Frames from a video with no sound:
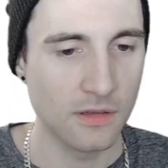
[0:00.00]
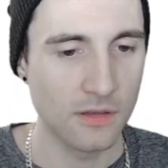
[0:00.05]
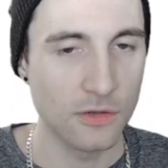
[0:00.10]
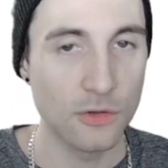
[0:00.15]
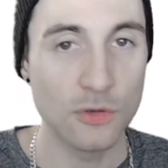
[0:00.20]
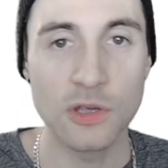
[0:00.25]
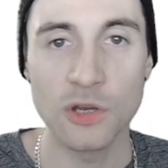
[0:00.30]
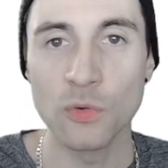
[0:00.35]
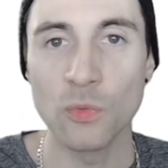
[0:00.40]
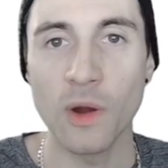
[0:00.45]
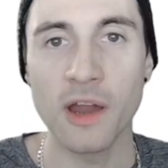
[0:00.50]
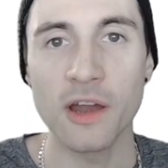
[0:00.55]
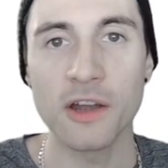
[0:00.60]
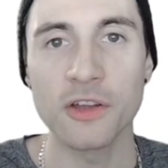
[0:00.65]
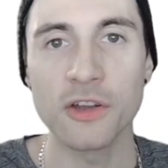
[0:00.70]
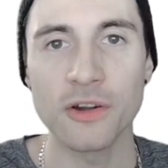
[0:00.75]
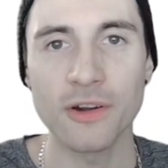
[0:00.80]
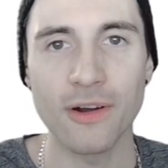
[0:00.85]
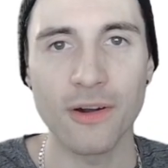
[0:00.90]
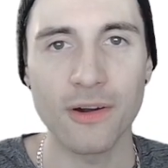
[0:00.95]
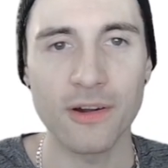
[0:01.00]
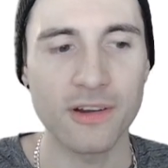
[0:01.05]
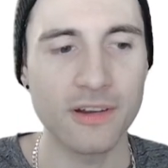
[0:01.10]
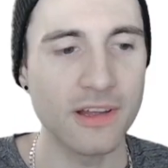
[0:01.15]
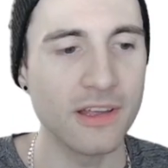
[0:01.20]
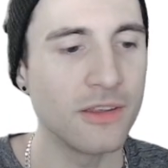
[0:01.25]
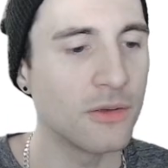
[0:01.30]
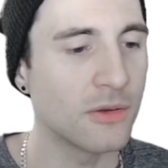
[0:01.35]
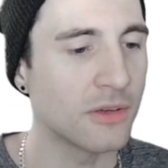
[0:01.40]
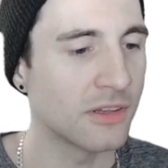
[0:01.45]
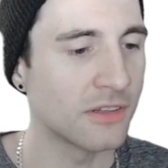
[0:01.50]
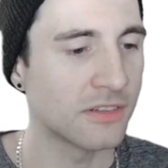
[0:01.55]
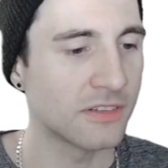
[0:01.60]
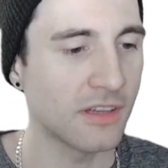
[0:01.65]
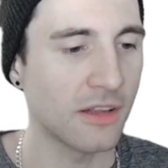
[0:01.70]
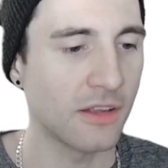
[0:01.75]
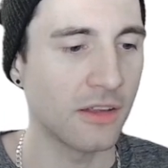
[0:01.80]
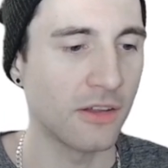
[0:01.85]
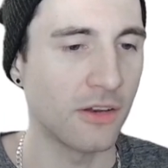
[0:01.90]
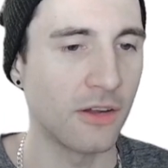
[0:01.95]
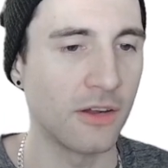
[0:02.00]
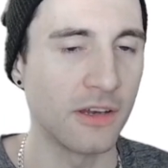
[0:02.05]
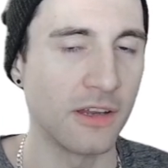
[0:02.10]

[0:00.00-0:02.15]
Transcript: You can wear your art and you can sell it on